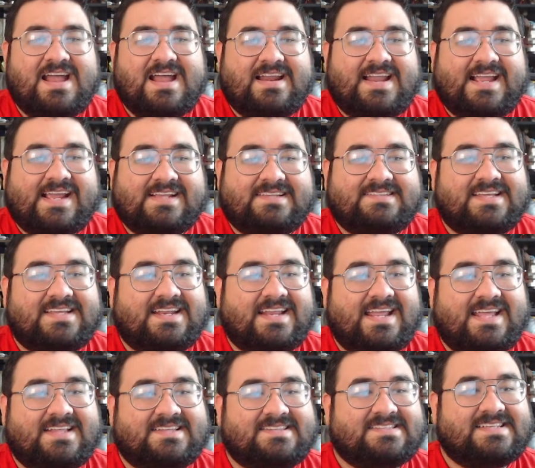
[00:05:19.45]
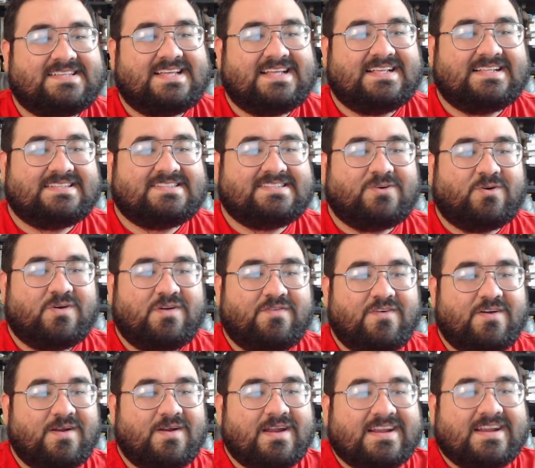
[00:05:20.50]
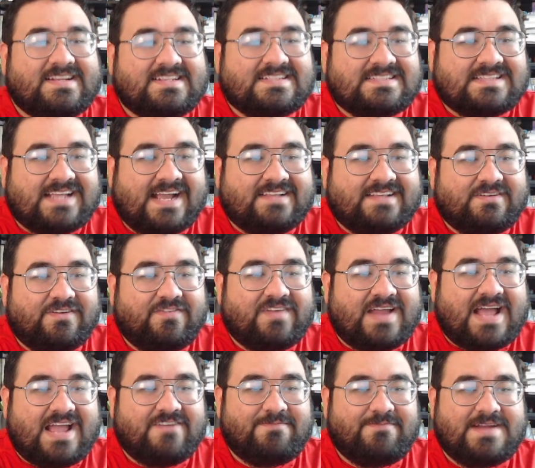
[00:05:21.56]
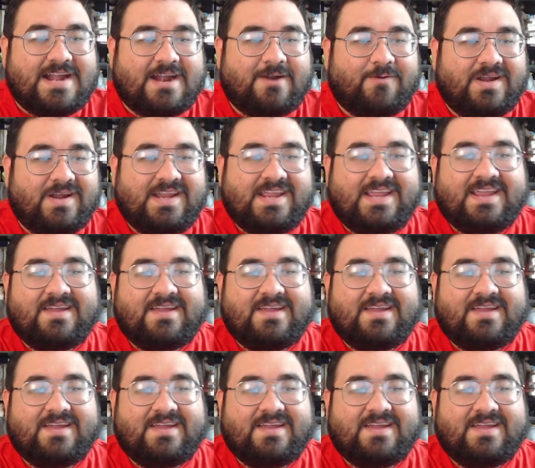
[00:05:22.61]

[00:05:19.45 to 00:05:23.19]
Like I said, it's sort of a slice of life, not really.